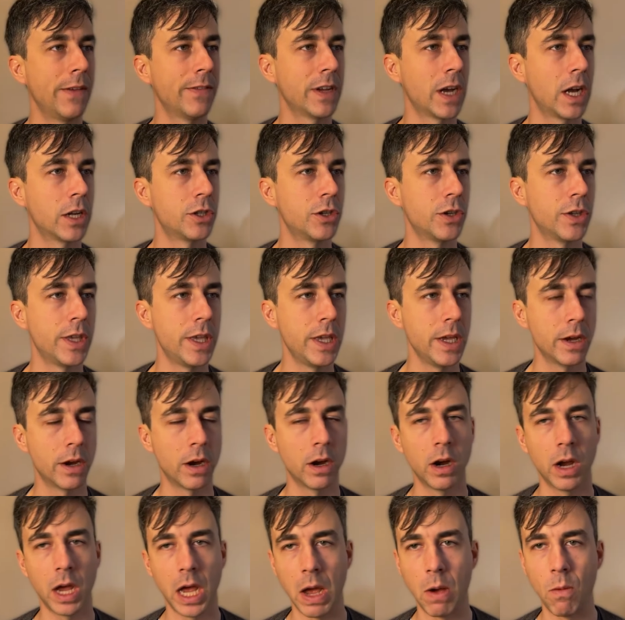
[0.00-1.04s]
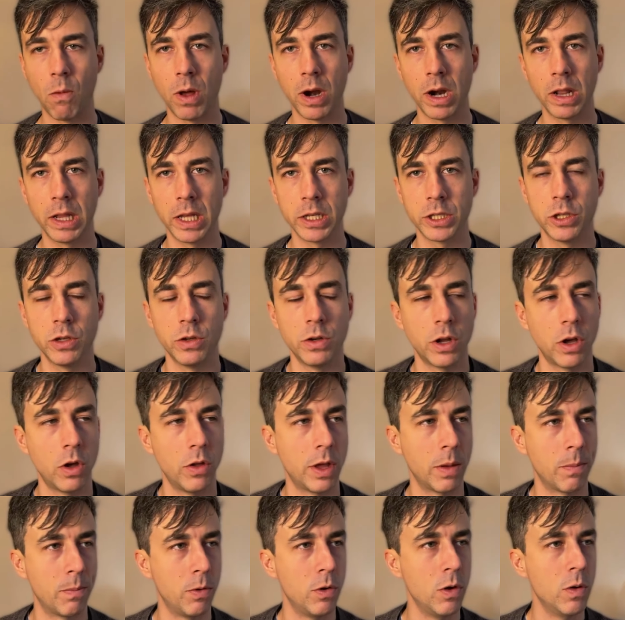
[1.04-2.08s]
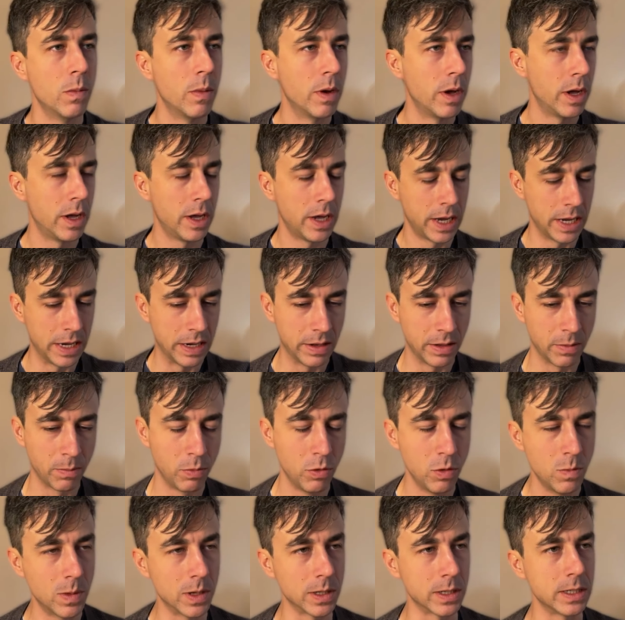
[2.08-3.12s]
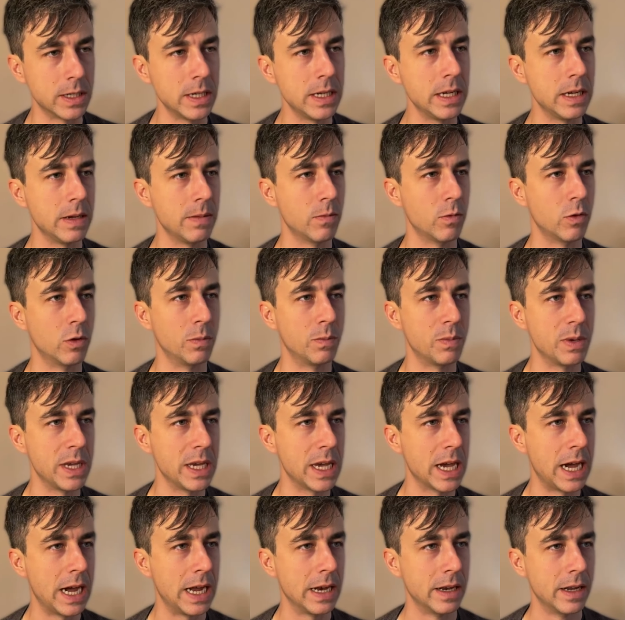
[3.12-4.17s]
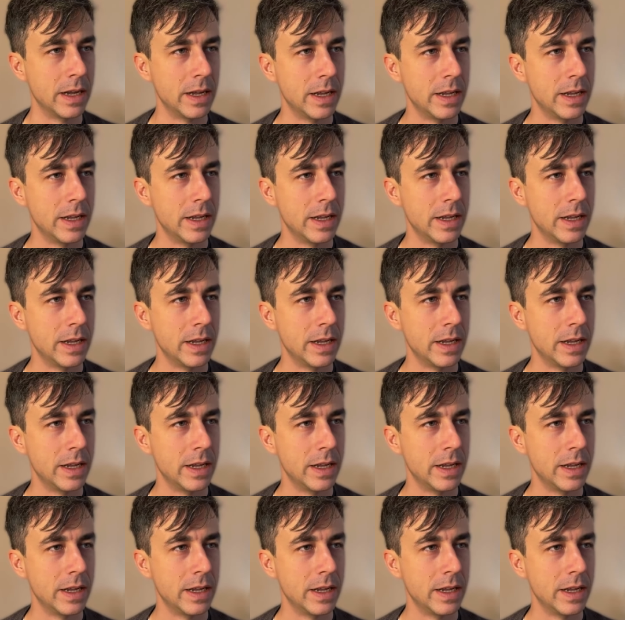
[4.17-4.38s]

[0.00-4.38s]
I've got you here, I want to let you know that Puma and the Puma team will be at